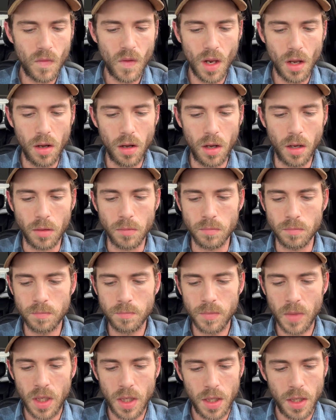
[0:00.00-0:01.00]

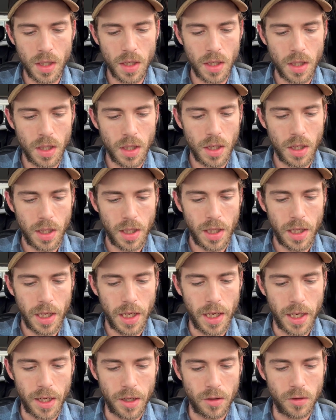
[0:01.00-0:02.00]

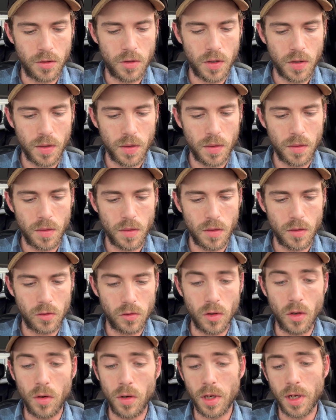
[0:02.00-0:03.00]
And
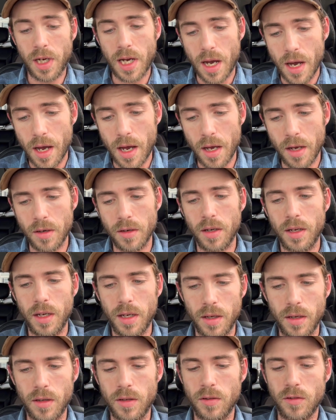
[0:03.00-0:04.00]
so a con
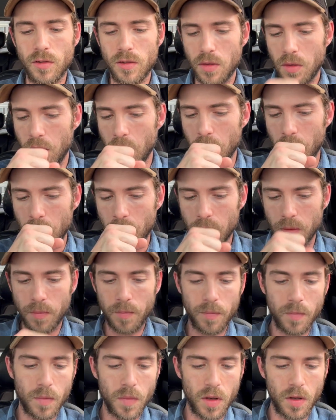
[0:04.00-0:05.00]
is
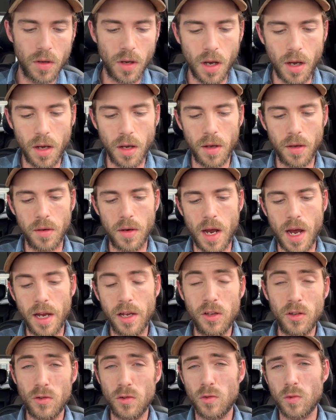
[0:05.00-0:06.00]
I
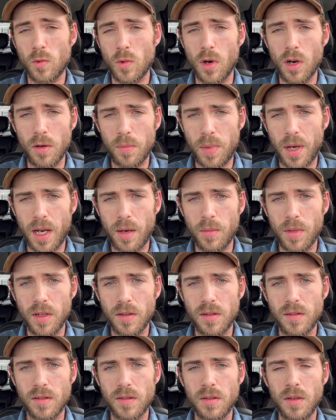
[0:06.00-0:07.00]
use Square
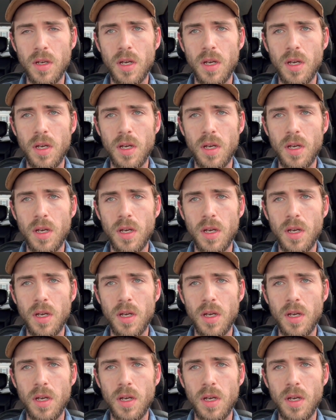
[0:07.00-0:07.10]
payments.